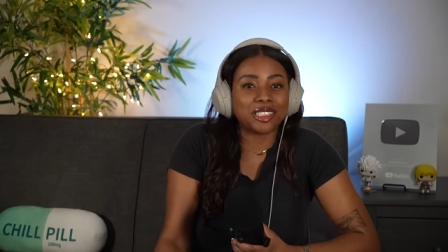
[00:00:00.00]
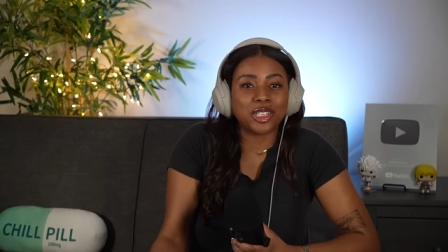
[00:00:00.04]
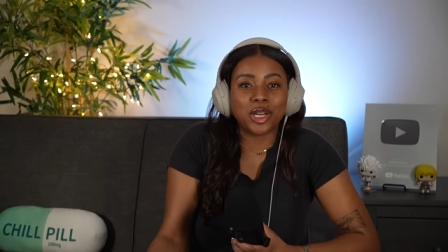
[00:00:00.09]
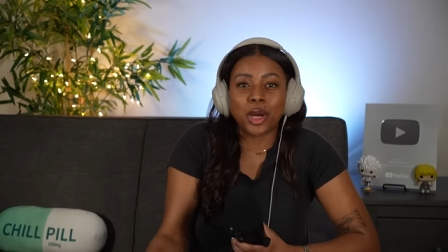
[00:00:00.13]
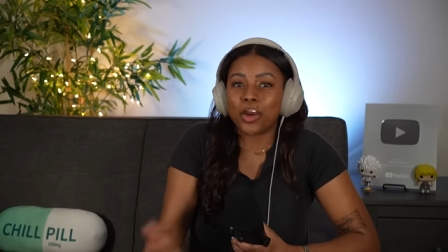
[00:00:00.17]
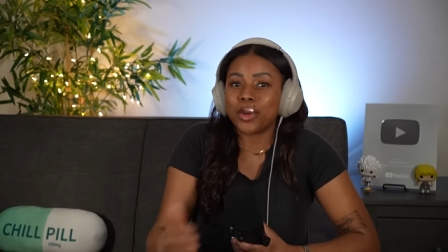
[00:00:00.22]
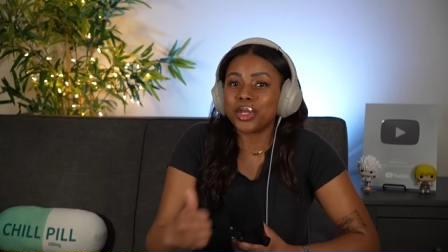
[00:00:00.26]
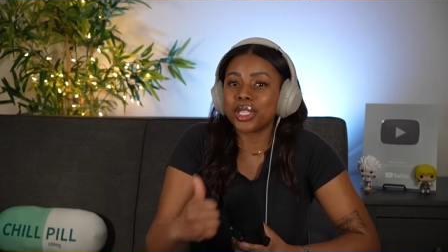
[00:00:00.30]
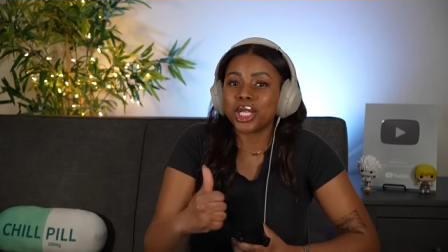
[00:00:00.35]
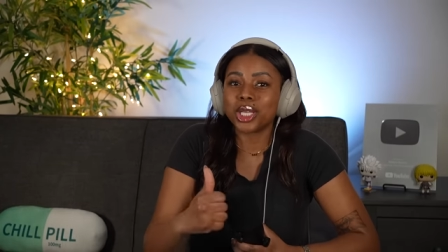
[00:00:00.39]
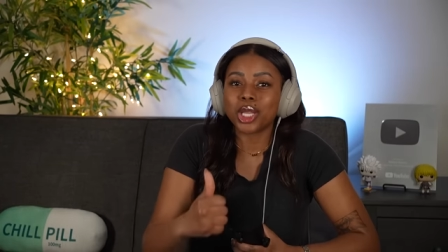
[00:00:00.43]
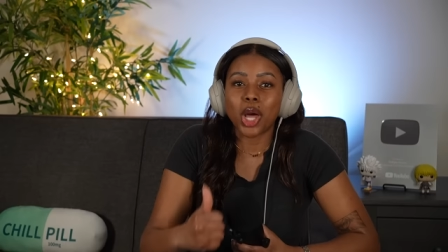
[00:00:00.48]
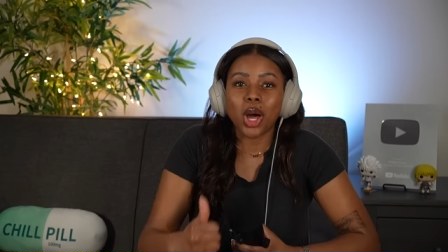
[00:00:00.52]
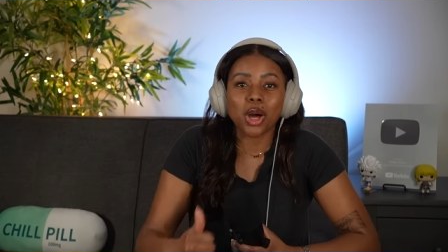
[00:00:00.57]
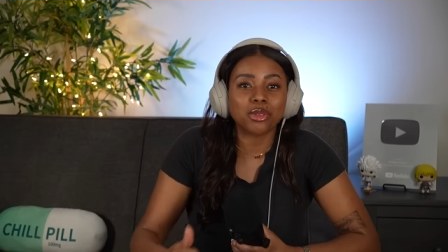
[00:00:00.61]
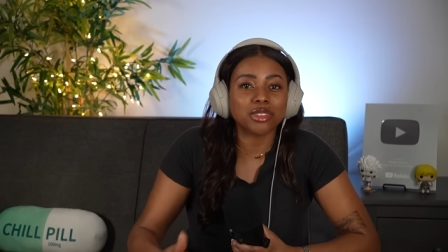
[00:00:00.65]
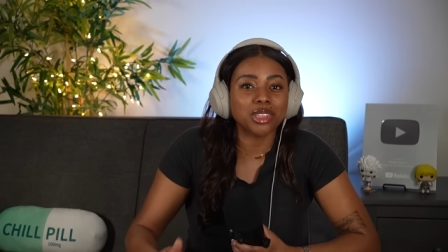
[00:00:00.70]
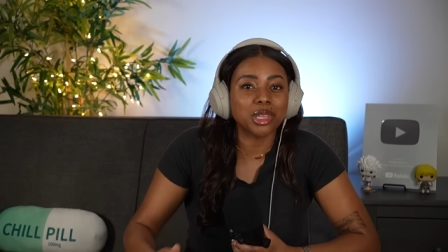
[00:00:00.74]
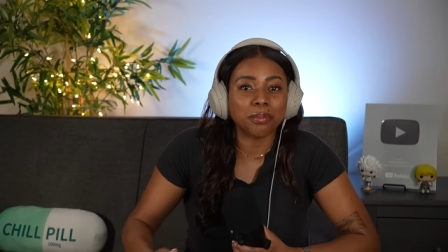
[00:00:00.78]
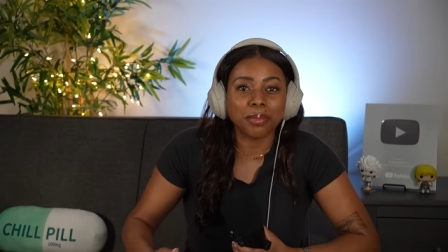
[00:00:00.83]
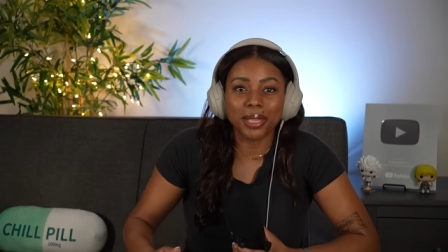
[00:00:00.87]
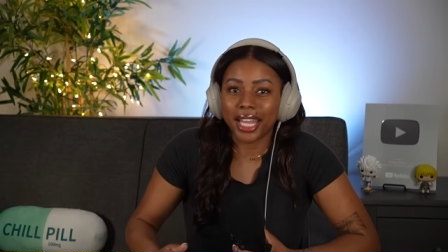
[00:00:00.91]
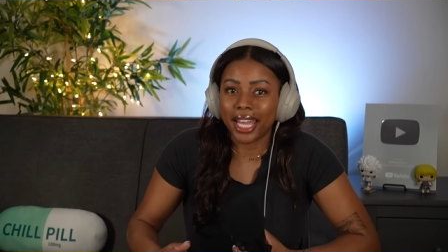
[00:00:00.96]
going along
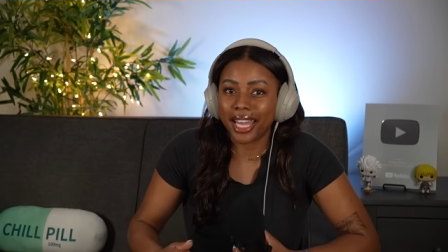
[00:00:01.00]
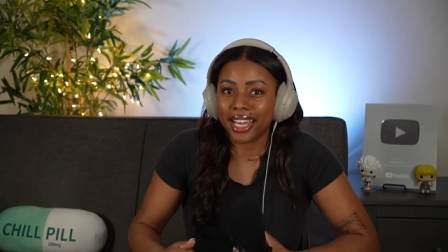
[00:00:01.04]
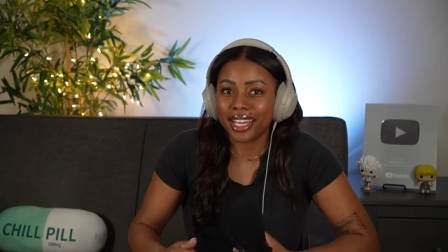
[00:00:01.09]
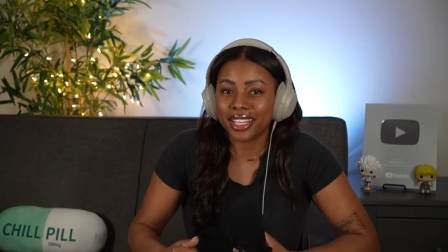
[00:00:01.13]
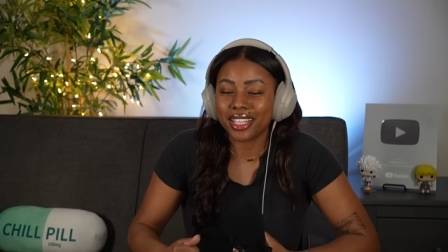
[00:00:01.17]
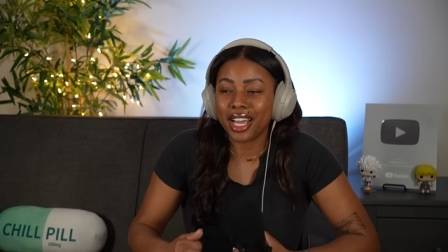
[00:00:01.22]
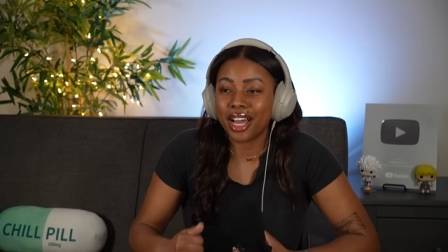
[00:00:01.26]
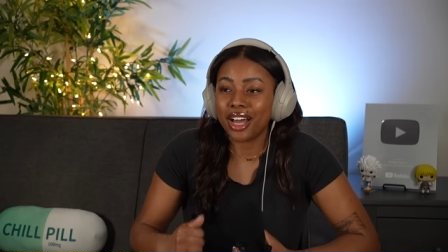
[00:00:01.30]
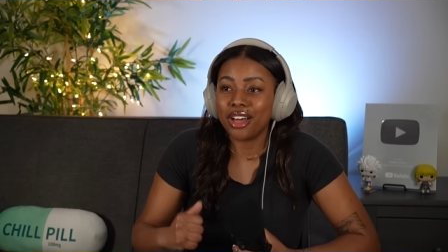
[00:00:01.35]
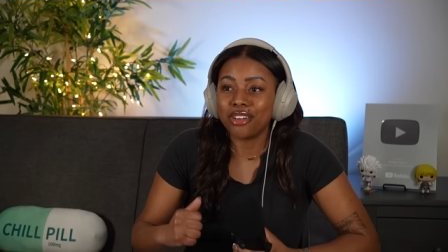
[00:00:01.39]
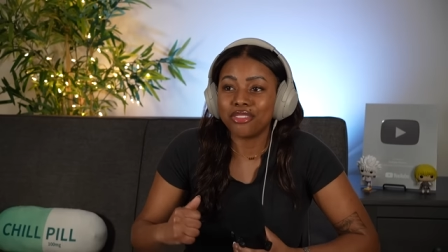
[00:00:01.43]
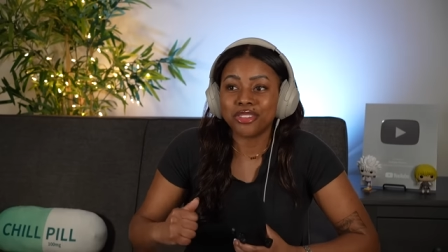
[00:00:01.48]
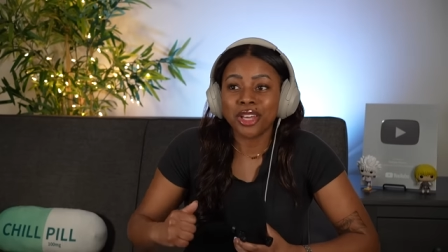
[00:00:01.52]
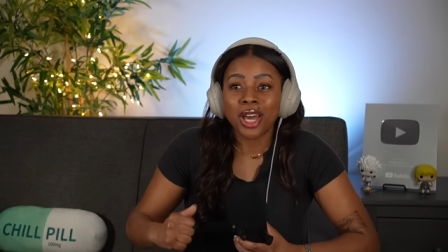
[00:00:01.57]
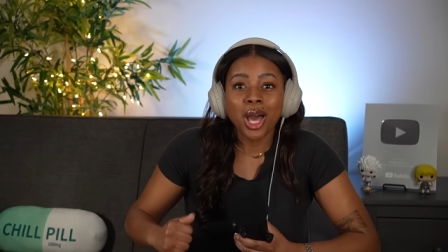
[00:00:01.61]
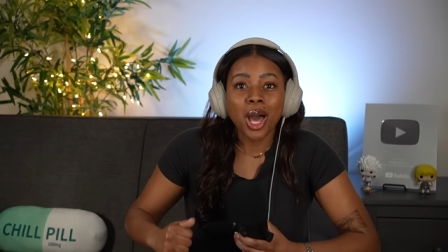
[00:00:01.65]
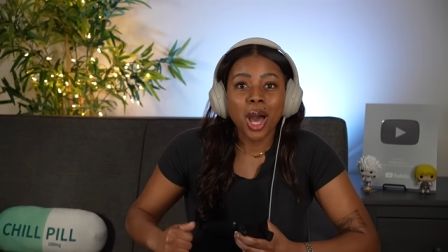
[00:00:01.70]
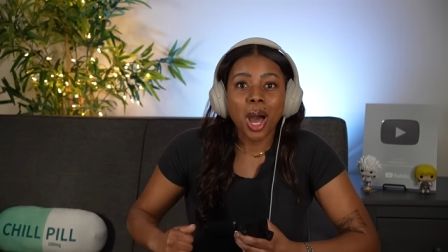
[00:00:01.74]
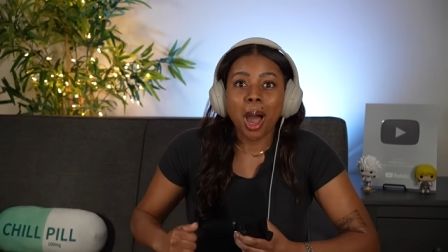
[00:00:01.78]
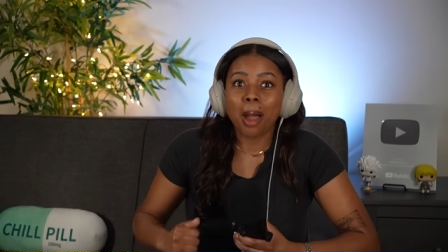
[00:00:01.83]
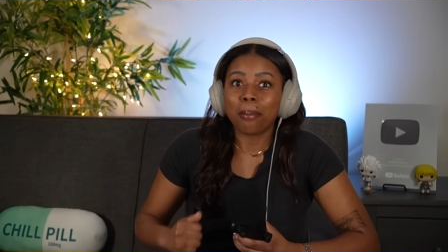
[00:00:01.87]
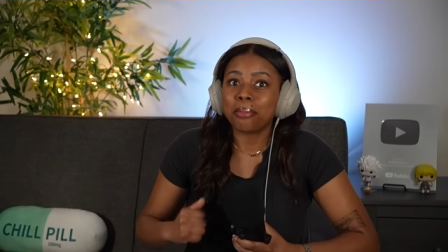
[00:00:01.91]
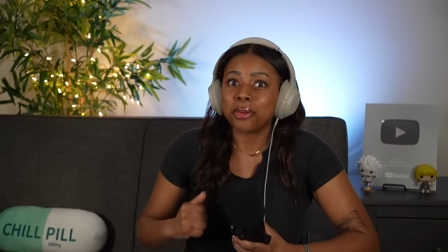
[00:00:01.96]
with the plan of
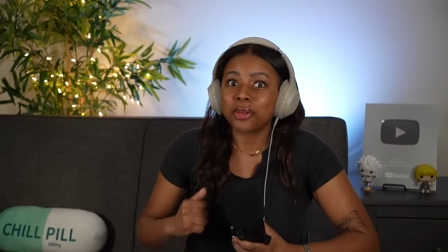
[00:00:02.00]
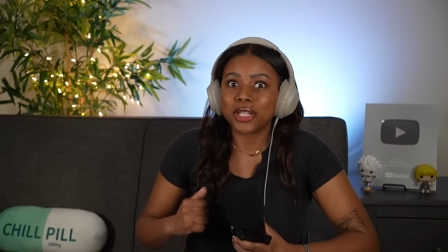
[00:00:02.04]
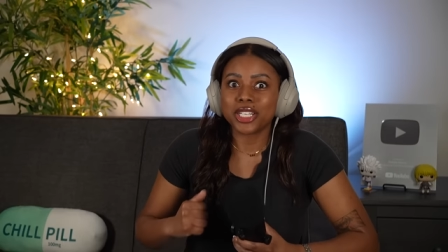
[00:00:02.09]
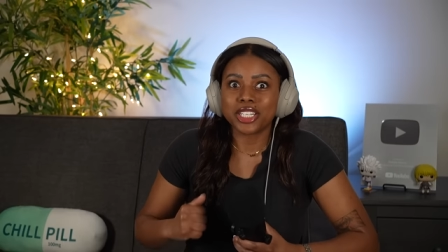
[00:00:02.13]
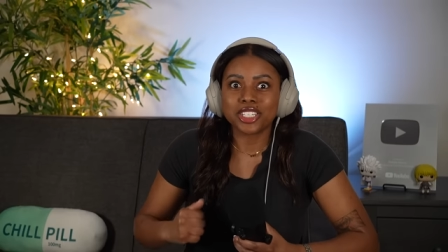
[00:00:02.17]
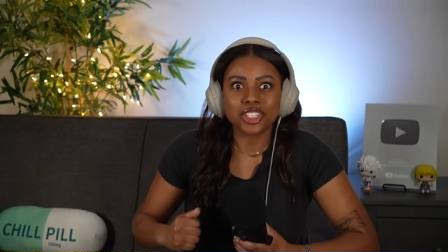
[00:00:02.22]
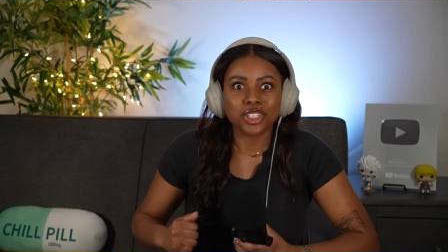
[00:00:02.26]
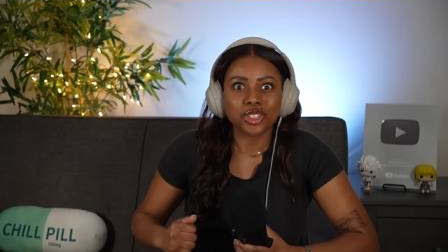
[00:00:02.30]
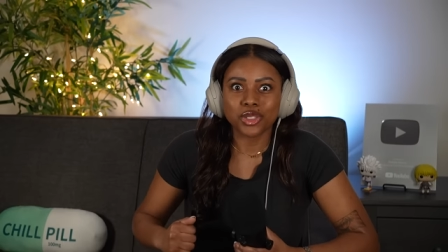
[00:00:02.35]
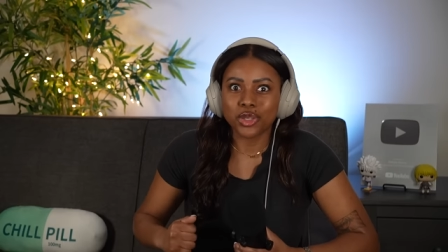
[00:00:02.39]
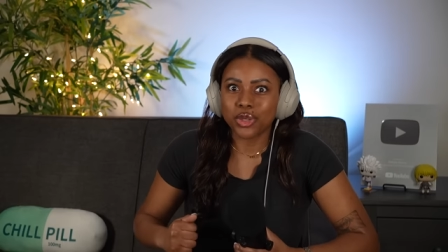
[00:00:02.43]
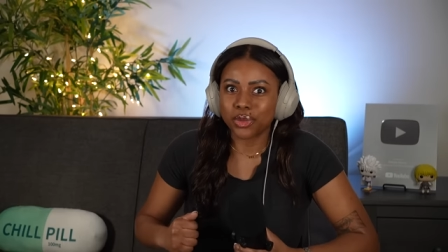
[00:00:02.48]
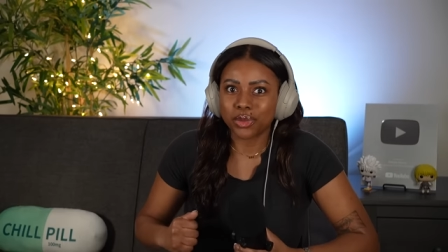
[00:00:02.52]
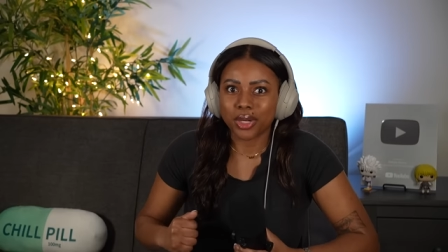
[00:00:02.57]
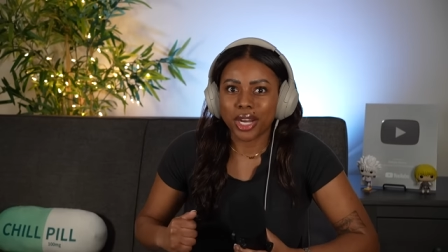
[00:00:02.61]
Operation New